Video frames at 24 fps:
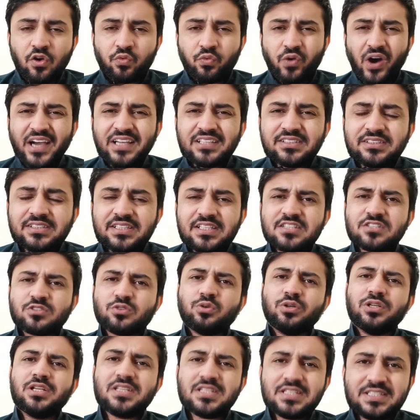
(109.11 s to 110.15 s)
Why these
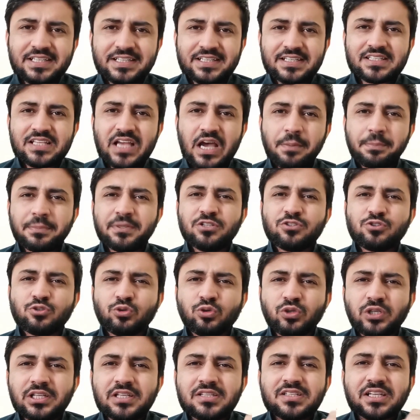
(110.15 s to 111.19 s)
coincidences happen to
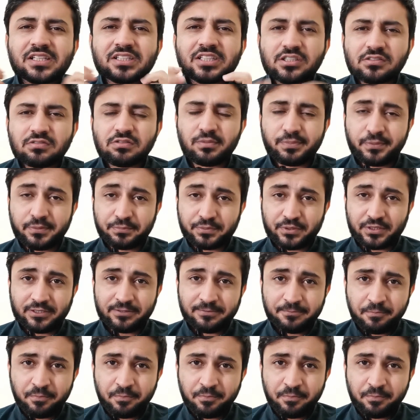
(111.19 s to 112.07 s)
only successful people?